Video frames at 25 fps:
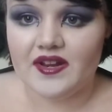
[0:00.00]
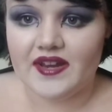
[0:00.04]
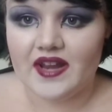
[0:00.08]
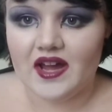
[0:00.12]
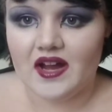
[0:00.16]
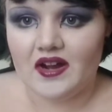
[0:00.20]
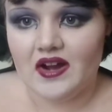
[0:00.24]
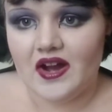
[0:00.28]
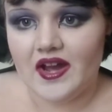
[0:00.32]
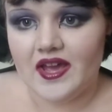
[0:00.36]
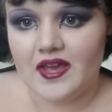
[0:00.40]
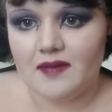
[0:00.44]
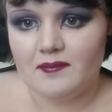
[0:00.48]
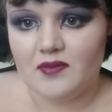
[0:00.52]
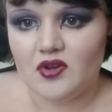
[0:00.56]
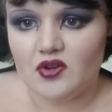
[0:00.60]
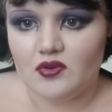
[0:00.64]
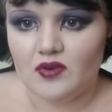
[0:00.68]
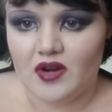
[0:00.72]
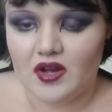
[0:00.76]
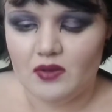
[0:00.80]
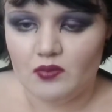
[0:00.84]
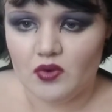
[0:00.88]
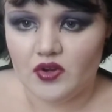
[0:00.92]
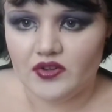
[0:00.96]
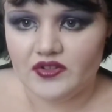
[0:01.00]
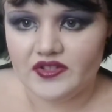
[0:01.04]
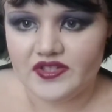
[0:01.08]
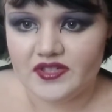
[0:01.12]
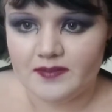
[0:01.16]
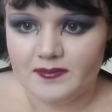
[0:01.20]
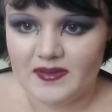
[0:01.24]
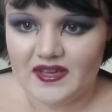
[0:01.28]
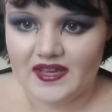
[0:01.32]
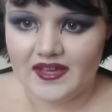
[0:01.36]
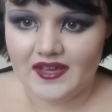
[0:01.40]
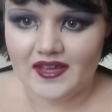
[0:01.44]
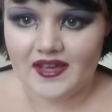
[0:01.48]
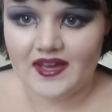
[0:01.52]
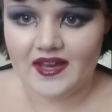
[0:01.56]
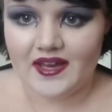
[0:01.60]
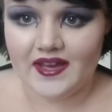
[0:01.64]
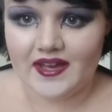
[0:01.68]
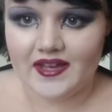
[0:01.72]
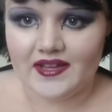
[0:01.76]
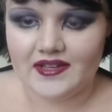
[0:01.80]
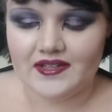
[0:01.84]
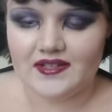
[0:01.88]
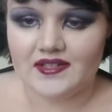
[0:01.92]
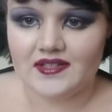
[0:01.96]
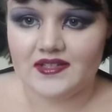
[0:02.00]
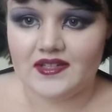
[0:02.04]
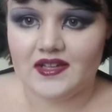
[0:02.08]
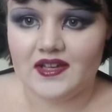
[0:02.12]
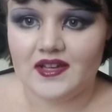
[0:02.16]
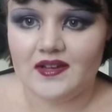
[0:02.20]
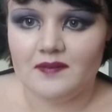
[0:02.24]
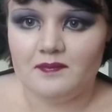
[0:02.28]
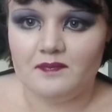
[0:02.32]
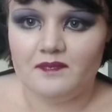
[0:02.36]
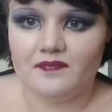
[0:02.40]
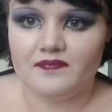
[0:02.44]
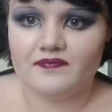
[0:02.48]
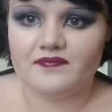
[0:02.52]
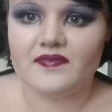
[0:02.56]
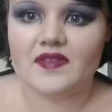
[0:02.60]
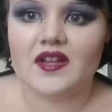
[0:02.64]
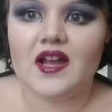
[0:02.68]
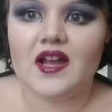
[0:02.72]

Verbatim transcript: now I am who I want to be and um